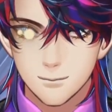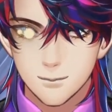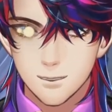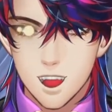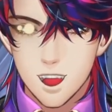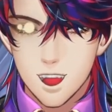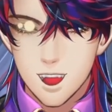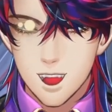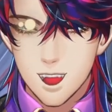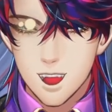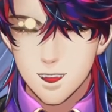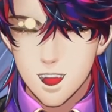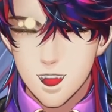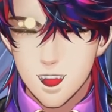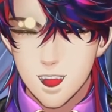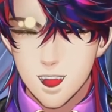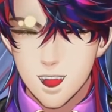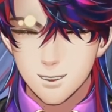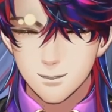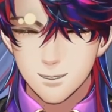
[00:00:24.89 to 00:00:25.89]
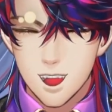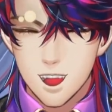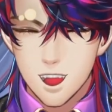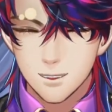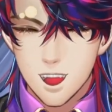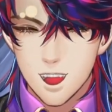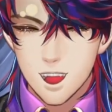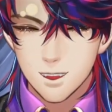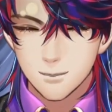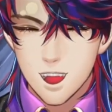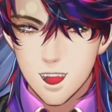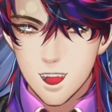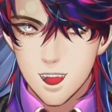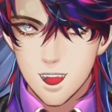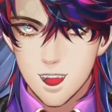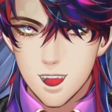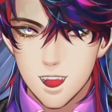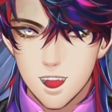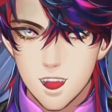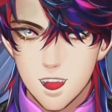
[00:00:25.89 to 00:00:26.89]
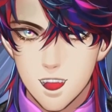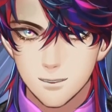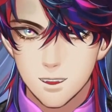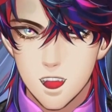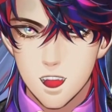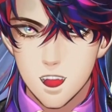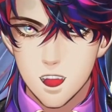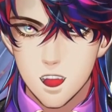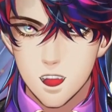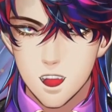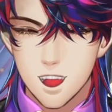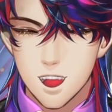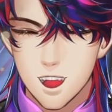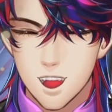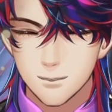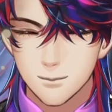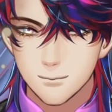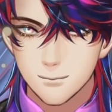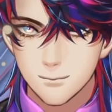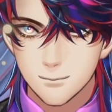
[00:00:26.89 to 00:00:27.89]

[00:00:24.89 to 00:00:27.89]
That's a great sign, and it means there is a lot of work for us to do.